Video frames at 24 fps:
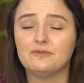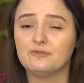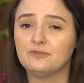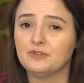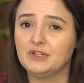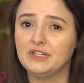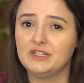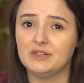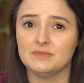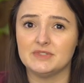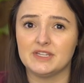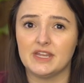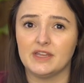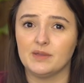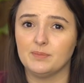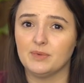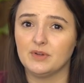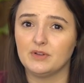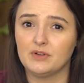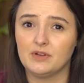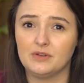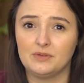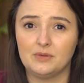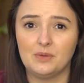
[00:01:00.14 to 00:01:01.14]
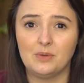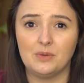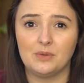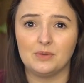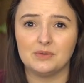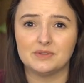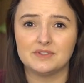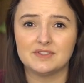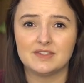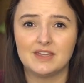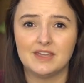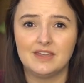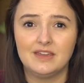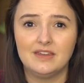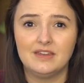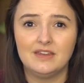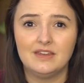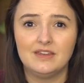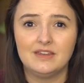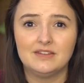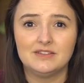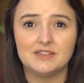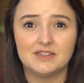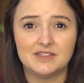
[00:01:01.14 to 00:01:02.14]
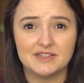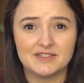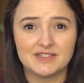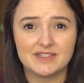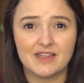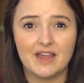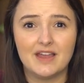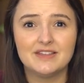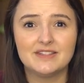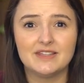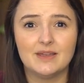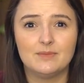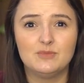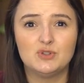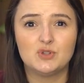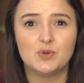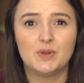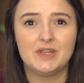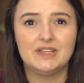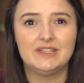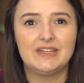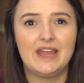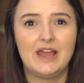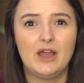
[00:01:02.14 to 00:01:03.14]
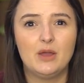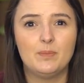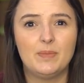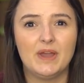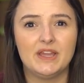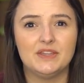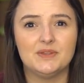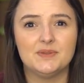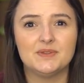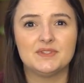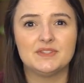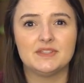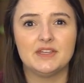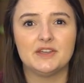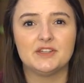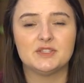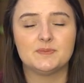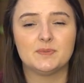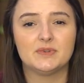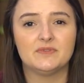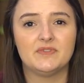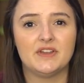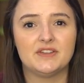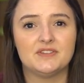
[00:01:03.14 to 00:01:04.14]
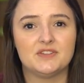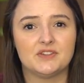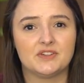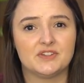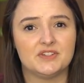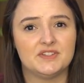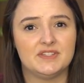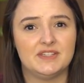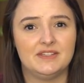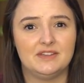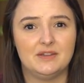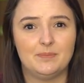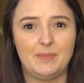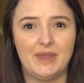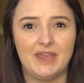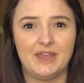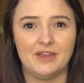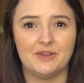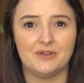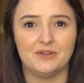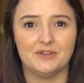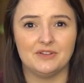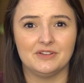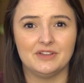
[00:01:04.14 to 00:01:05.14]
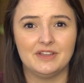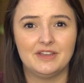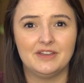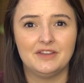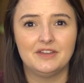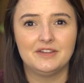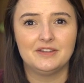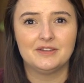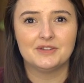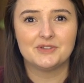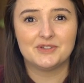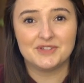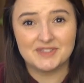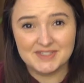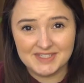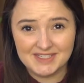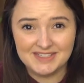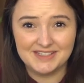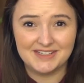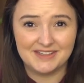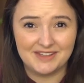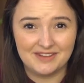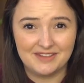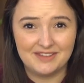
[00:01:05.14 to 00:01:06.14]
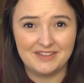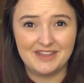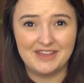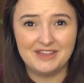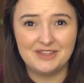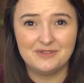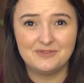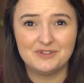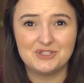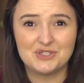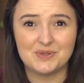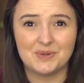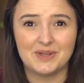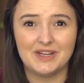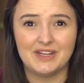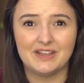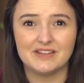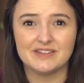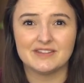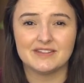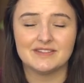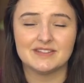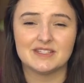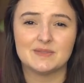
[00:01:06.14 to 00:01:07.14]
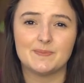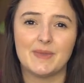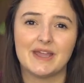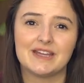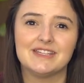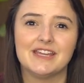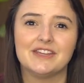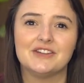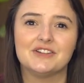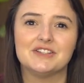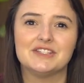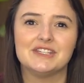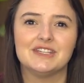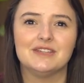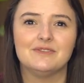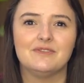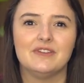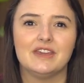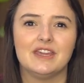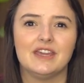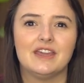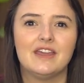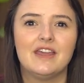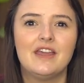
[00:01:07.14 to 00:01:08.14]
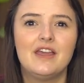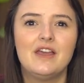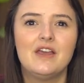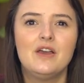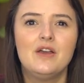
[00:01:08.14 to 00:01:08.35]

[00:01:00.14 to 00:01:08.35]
Freedom Day put on hold? To discuss, I'm joined now by UCL's Professor Christina Pagel. Christina, thank you for joining us on Spectator TV.